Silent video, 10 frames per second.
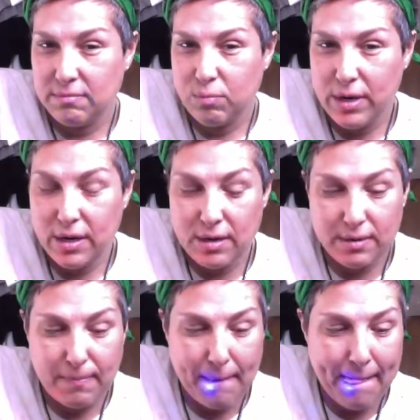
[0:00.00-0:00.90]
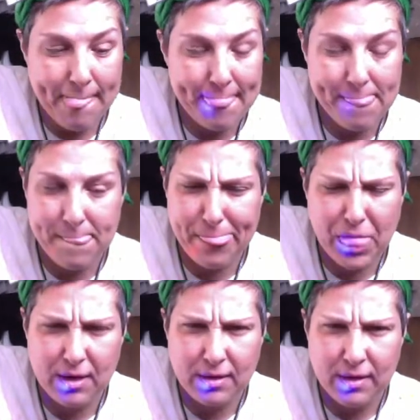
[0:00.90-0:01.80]
Weird.
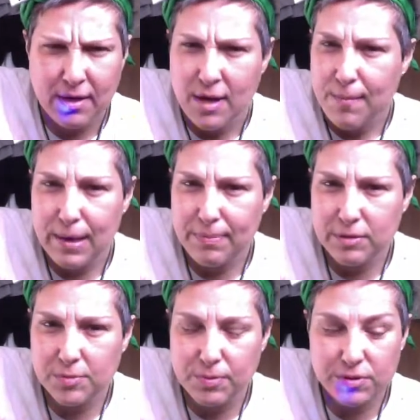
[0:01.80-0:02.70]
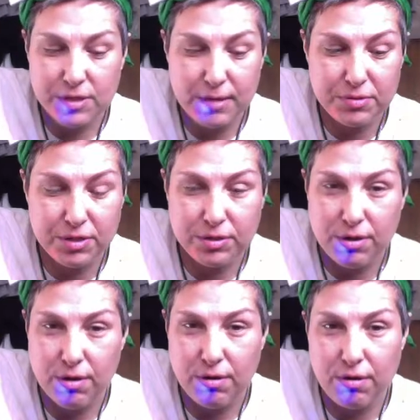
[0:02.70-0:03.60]
People's perceptions
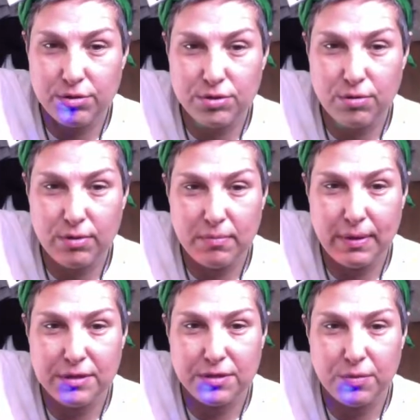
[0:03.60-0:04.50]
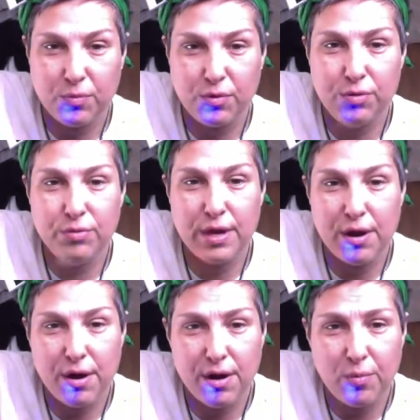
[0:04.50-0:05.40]
are solely based on who they
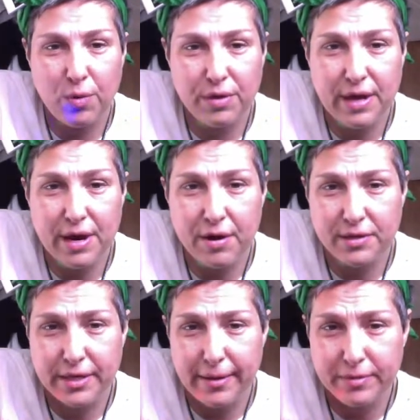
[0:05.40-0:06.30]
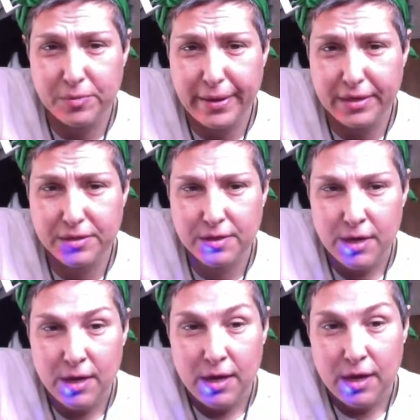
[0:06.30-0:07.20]
are and where they are in time and space.
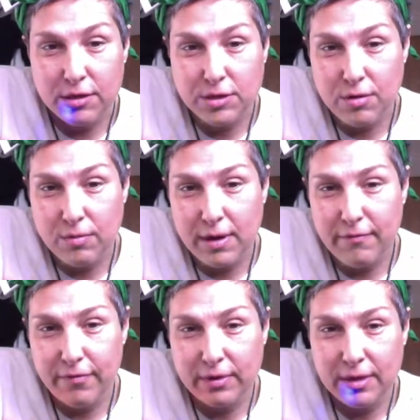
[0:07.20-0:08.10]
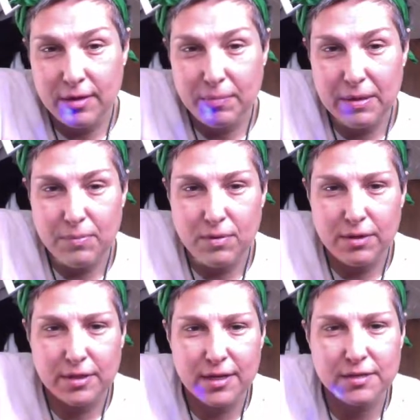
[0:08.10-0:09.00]
And so when I'm friendly to people,
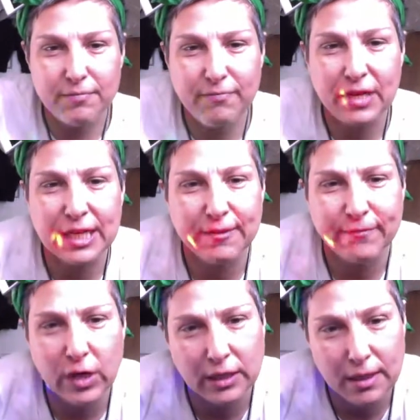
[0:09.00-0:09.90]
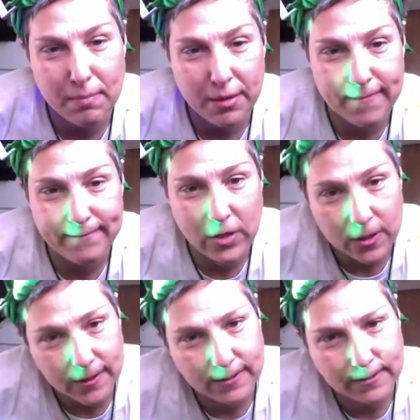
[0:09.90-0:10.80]
it's because I'm fucking friendly,
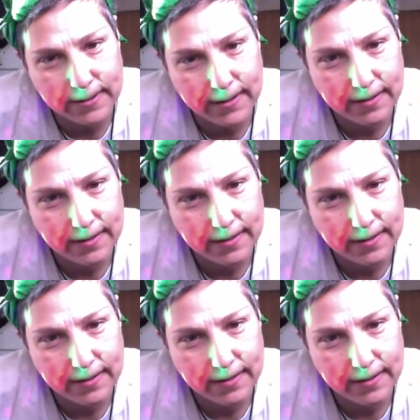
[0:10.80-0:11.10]
motherfuckers.